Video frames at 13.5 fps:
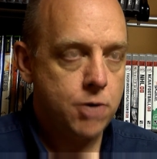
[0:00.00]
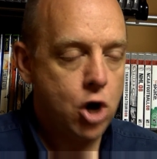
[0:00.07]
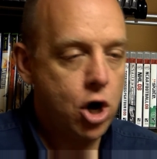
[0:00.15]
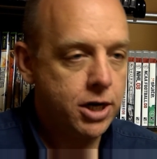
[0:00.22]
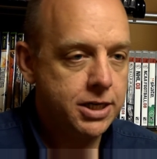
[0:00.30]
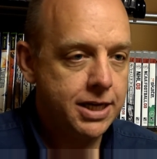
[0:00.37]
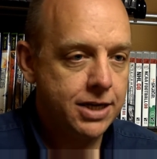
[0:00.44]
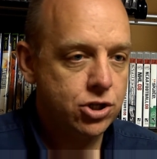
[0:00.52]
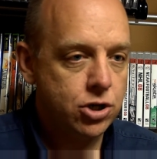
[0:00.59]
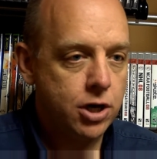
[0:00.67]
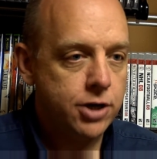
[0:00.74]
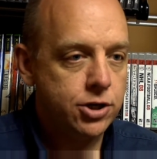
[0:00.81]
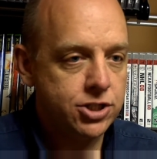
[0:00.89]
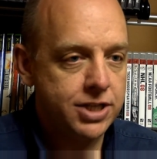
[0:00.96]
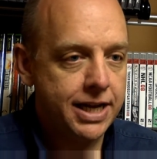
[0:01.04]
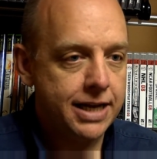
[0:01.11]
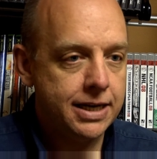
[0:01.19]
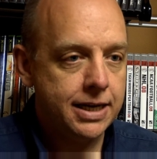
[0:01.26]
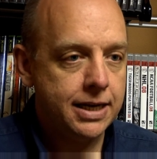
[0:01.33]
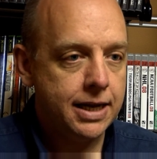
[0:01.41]
architecture
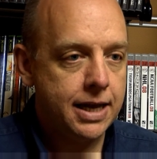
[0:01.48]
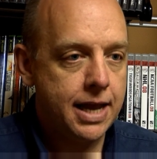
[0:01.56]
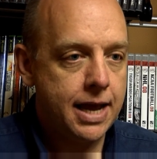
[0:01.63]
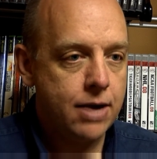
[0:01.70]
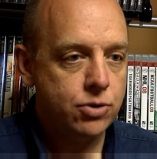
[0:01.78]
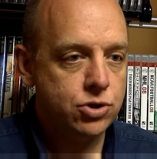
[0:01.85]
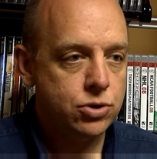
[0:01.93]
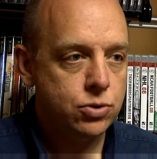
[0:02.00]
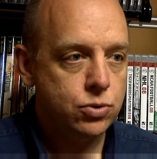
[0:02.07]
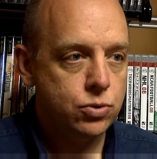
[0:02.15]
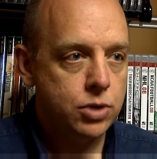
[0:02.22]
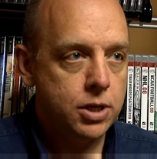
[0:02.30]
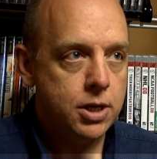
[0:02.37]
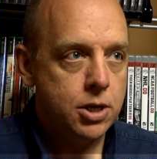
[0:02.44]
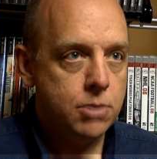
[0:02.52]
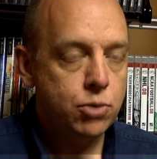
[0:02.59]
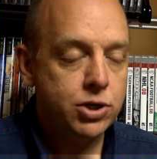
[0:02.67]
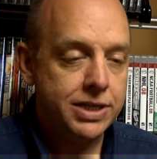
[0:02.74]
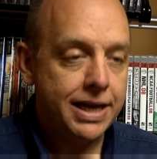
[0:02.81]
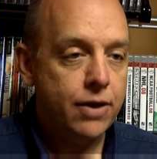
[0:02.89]
understanding and how to
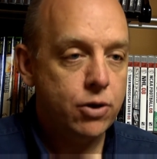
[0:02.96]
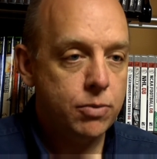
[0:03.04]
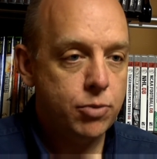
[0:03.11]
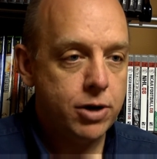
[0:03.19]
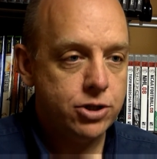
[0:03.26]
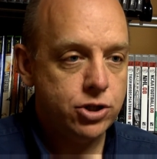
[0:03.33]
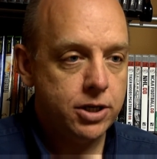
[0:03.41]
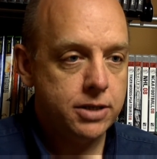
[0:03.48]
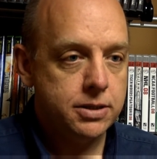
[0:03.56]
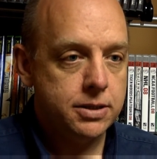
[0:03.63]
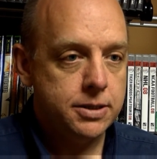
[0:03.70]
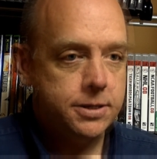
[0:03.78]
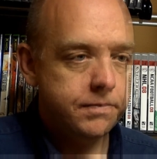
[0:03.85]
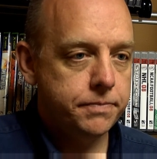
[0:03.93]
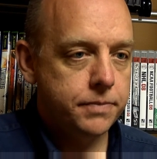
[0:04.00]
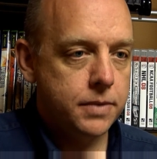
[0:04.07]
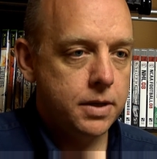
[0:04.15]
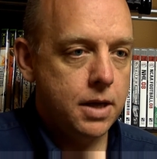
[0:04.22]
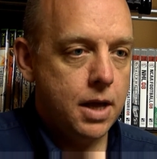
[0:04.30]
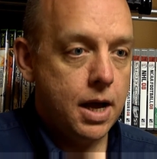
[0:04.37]
put together a project.
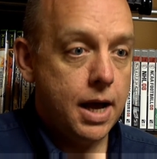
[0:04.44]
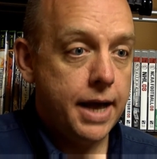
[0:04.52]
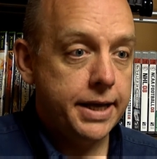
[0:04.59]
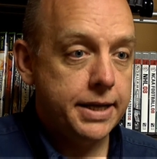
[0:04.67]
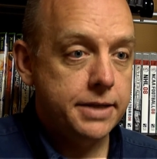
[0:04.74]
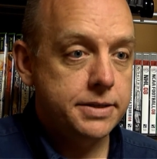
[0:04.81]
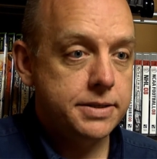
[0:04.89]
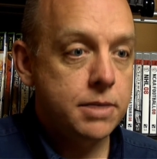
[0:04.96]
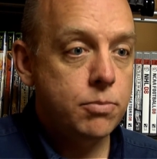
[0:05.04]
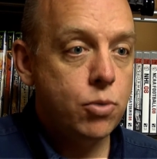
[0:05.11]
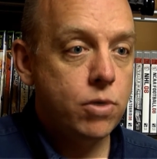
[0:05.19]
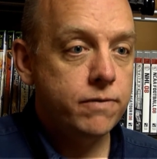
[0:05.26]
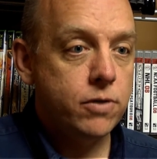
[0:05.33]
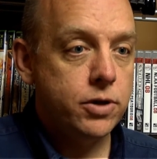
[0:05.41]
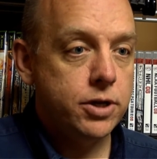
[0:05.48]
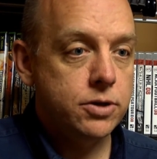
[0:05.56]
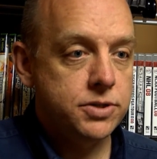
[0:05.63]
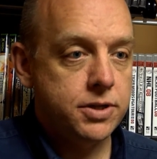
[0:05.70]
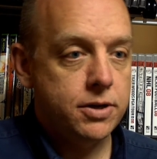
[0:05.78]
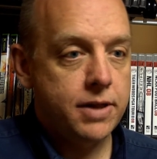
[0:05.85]
I get some
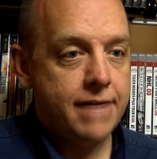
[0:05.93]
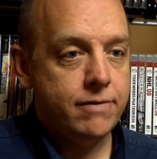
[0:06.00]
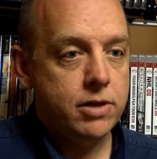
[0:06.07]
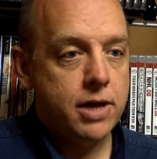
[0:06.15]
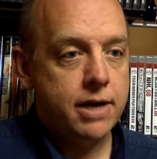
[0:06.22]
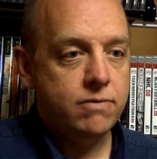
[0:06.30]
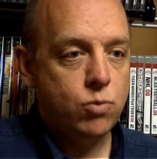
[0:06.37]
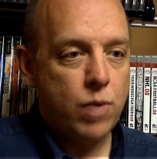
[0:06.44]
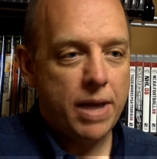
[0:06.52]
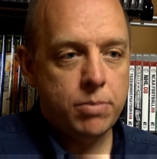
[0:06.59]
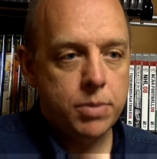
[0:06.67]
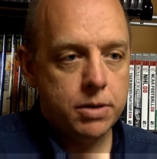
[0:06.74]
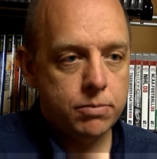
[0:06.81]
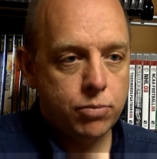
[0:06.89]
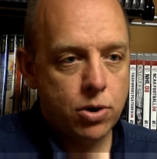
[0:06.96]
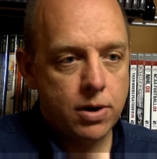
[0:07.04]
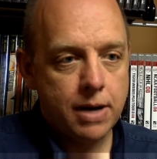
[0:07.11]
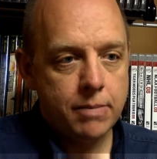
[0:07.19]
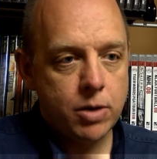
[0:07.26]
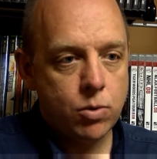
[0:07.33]
portfolios that'll have a lot of web
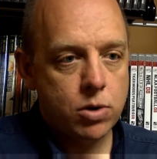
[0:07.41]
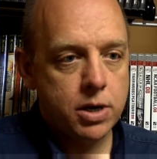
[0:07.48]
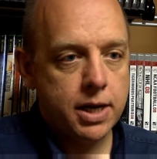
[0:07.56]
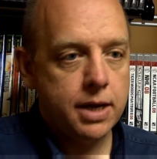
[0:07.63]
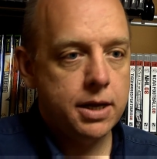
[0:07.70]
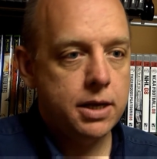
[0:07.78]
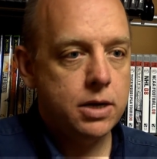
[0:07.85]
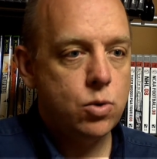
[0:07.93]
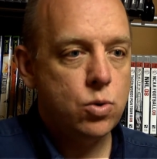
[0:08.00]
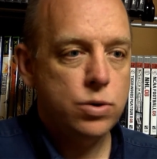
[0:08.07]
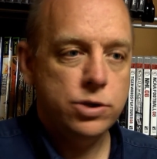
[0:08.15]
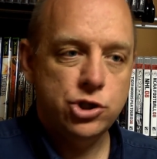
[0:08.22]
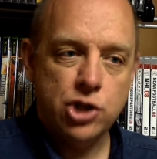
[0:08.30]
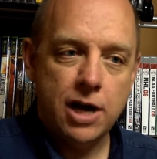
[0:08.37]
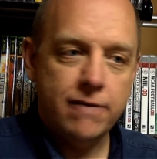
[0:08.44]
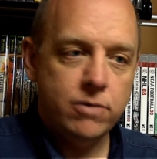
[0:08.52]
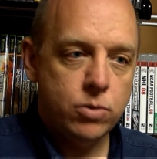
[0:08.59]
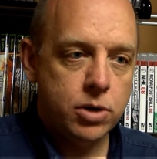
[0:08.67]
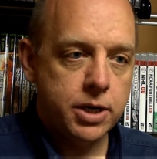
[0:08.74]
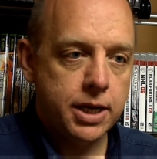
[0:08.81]
programming work in it or Java
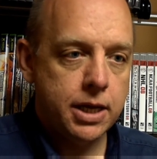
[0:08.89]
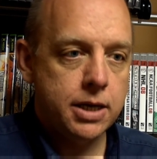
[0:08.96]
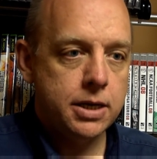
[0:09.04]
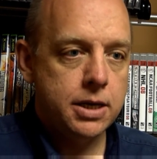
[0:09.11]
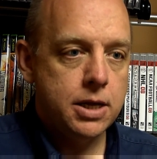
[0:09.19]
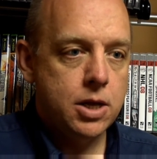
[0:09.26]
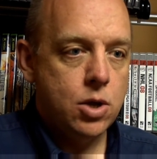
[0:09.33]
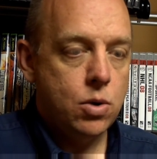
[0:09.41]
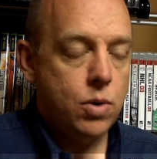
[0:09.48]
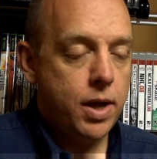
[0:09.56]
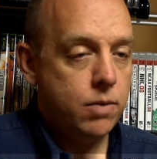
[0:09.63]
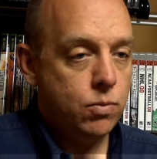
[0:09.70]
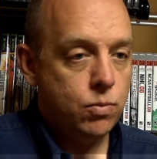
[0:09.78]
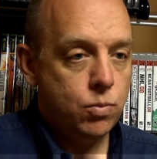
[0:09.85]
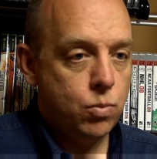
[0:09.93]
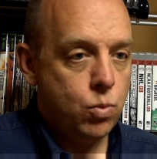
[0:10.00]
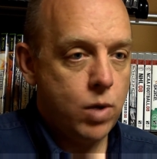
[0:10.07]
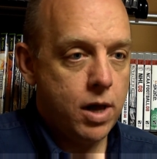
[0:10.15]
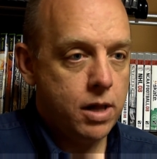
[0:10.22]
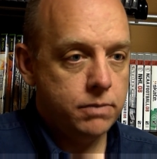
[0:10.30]
work in it, and
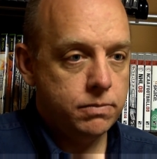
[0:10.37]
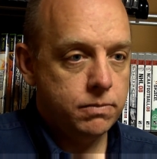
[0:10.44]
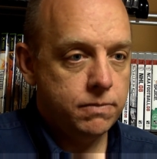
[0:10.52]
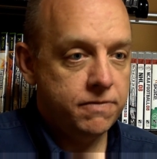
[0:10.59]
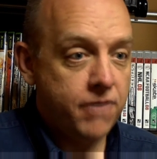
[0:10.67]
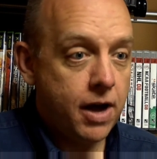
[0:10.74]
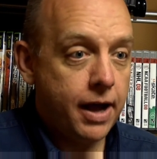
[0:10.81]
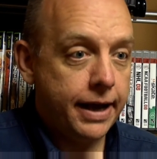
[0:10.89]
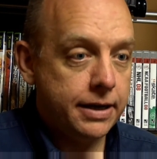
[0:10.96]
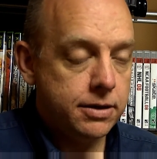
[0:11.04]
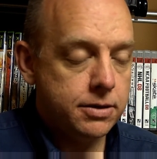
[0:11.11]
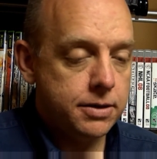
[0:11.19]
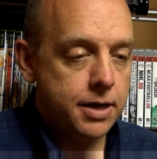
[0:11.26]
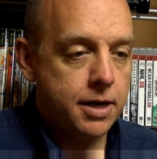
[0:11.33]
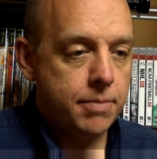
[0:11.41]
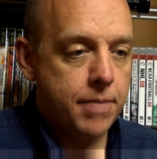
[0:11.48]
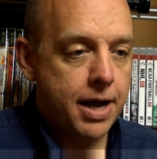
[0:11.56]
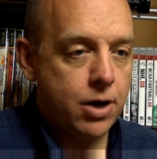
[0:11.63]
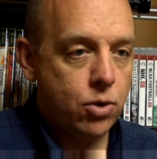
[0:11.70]
while fine, I